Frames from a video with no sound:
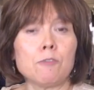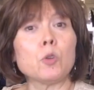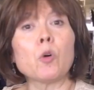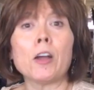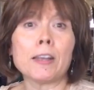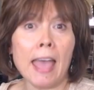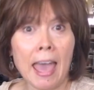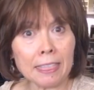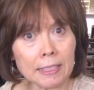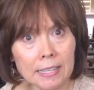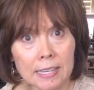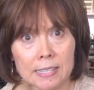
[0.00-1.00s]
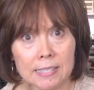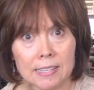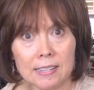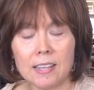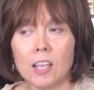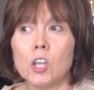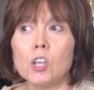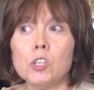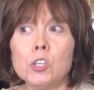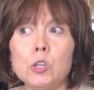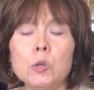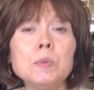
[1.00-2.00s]
If you are an athlete,
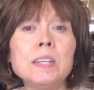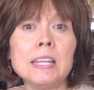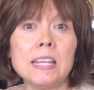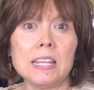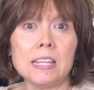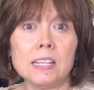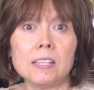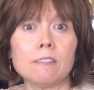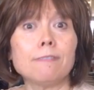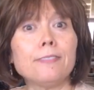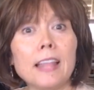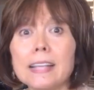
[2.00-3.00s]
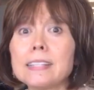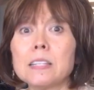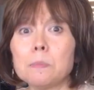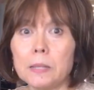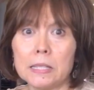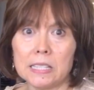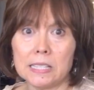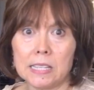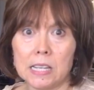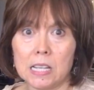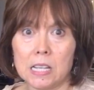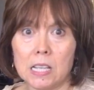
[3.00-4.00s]
you need
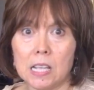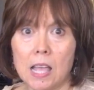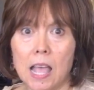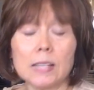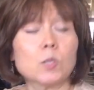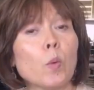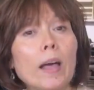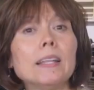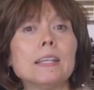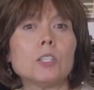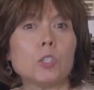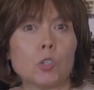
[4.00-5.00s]
flexibility as well as